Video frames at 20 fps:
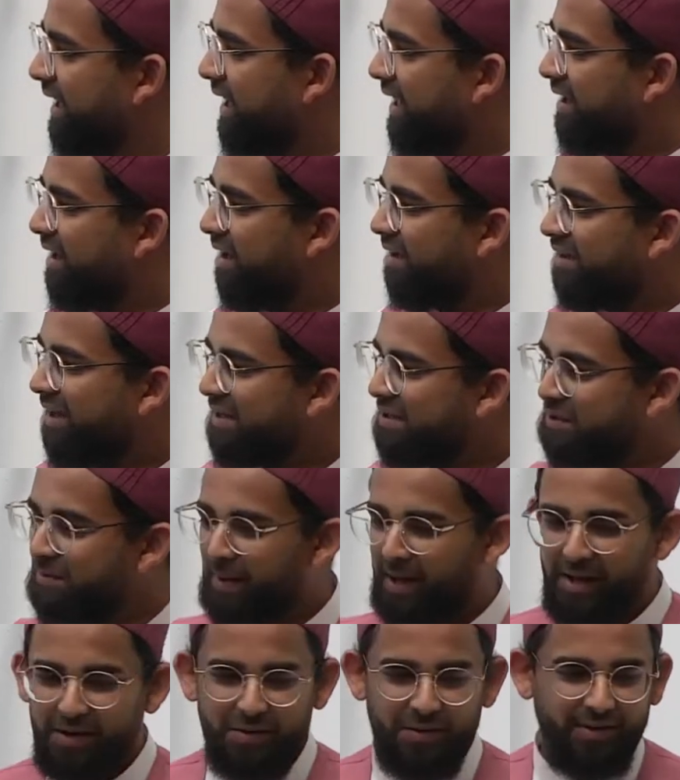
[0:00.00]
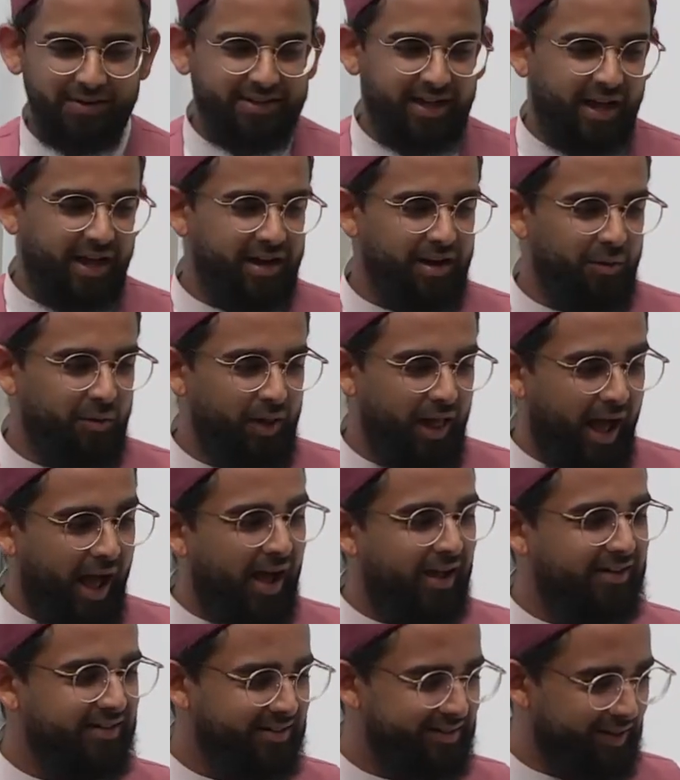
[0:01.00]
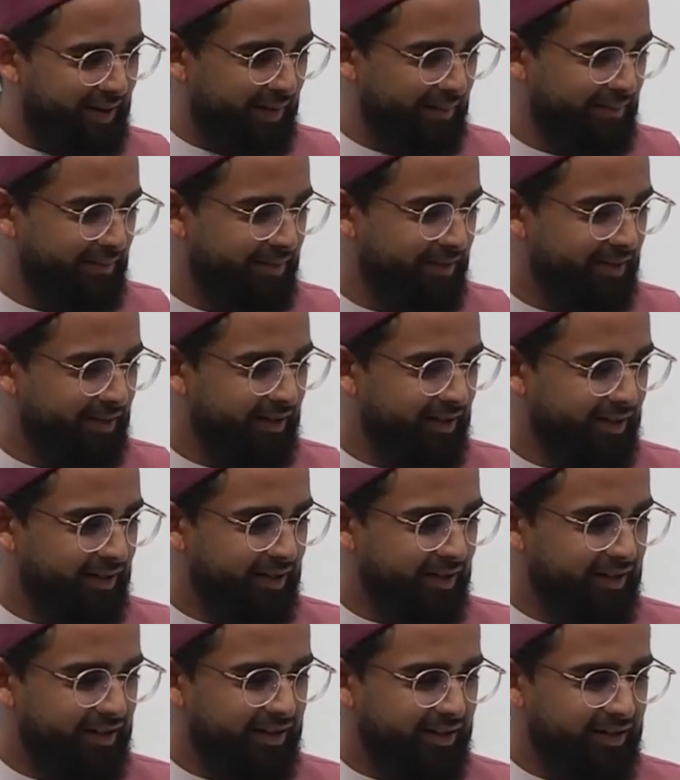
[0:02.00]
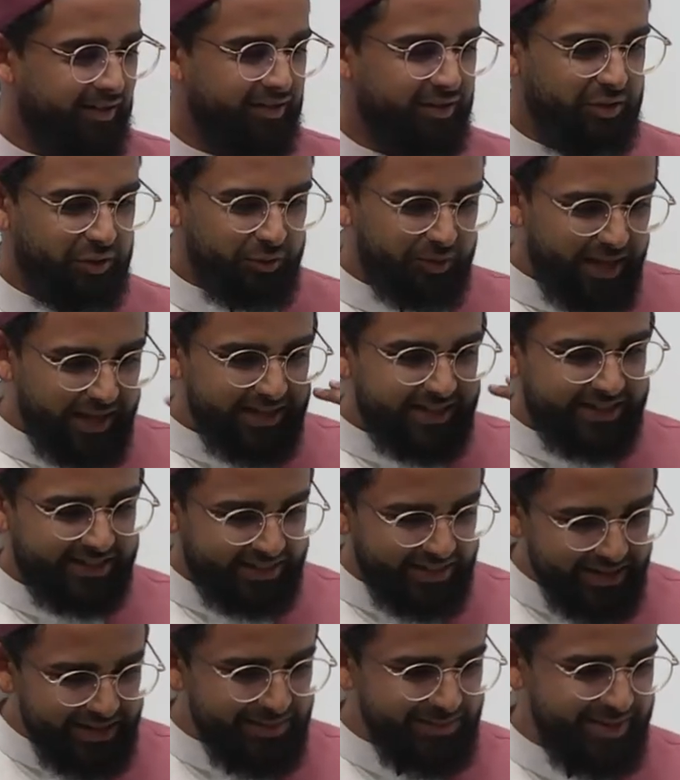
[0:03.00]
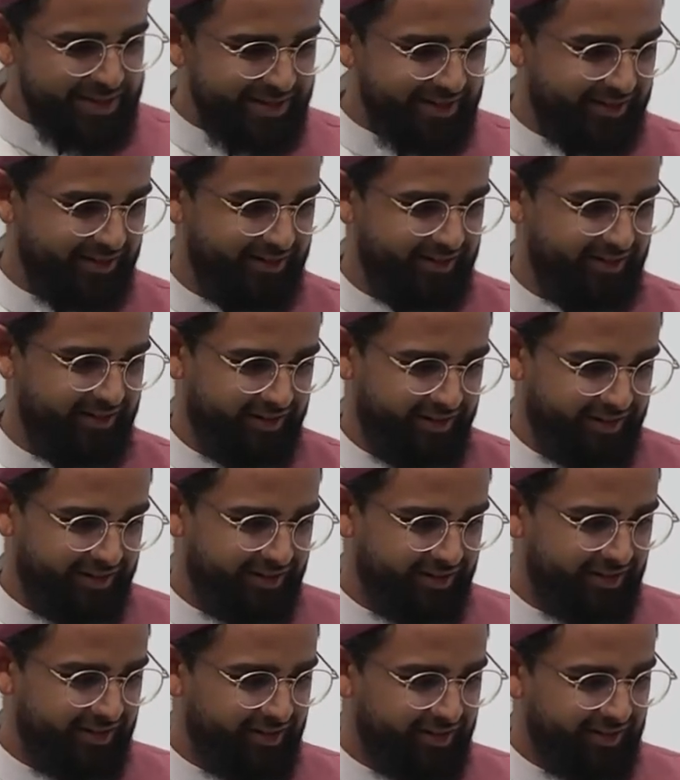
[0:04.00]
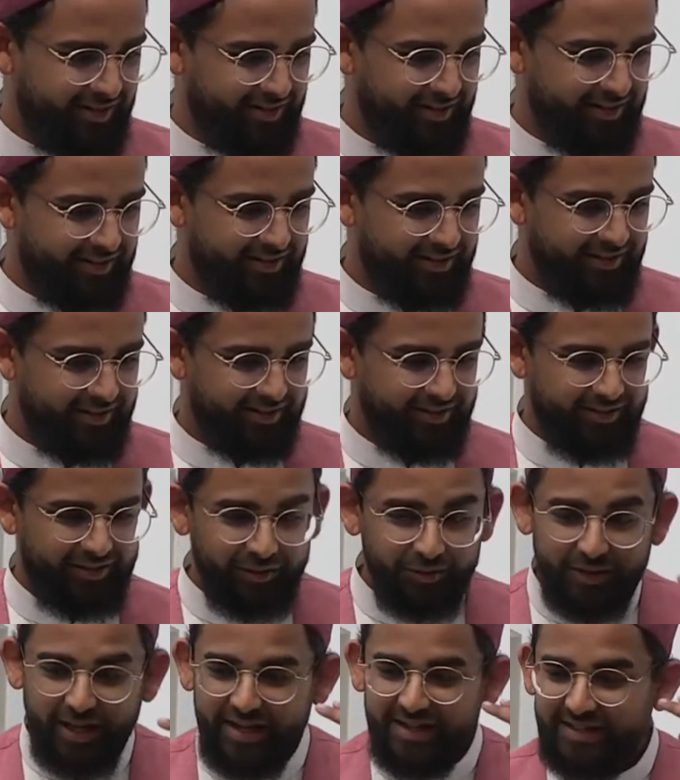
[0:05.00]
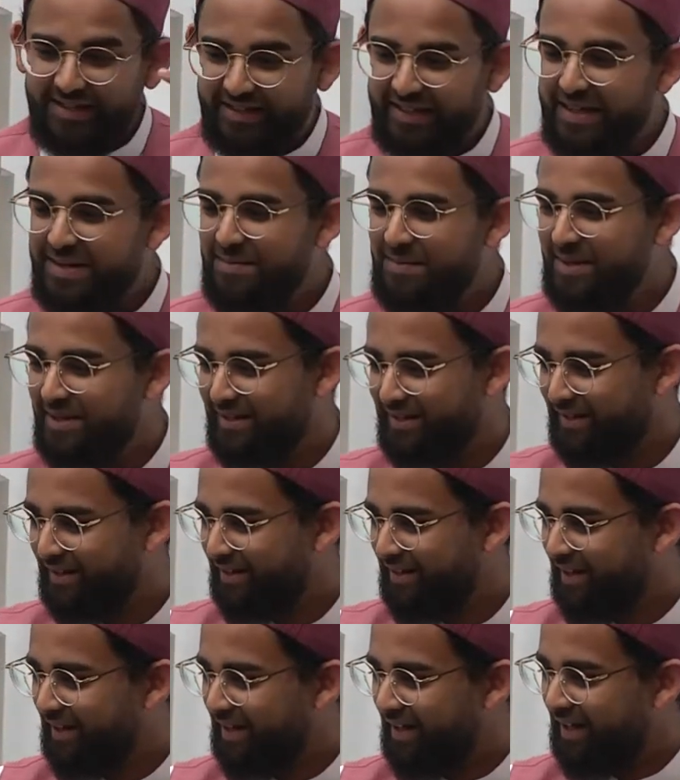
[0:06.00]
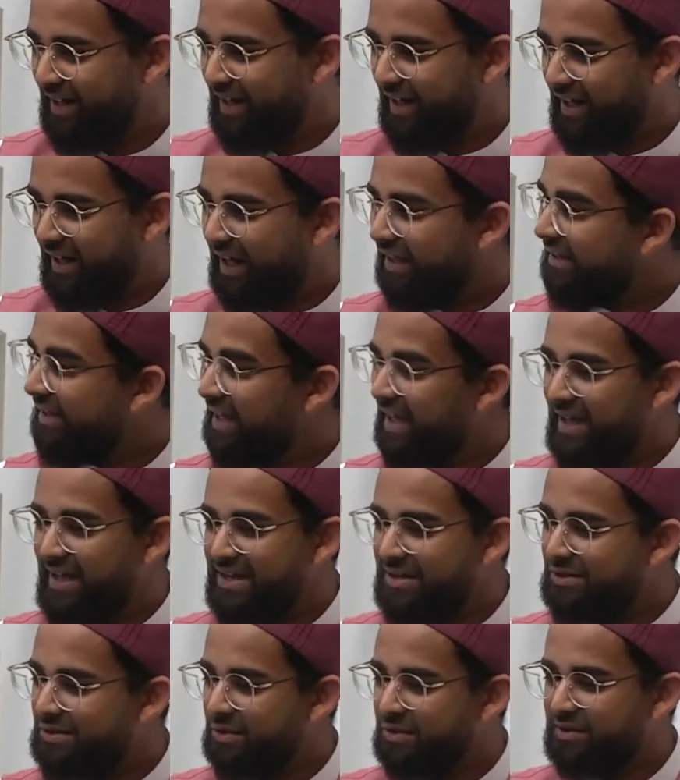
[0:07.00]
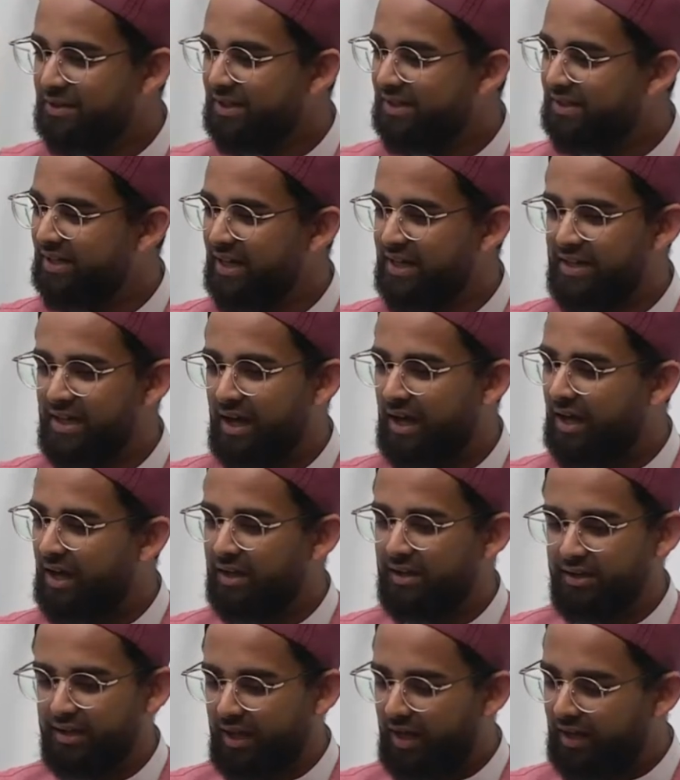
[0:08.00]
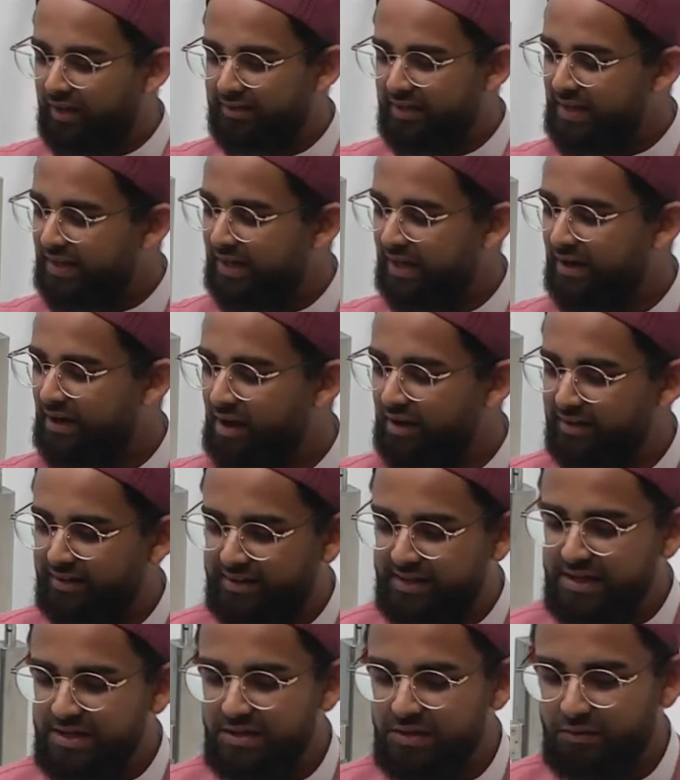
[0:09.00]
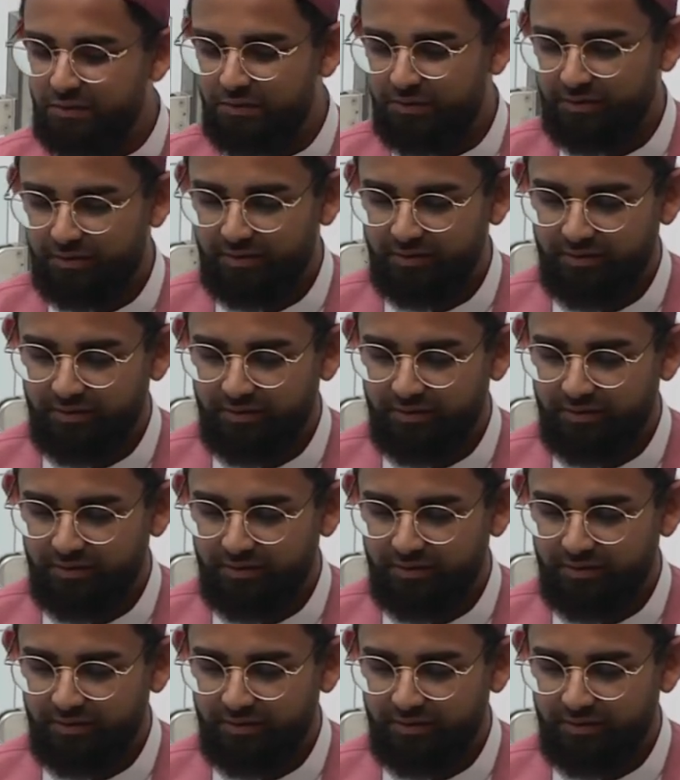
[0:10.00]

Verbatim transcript: And Allah subhanahu wa ta'ala will ask them, Do they see me? Do they see me? And the angels, they say, Ya Allah, they cannot see you.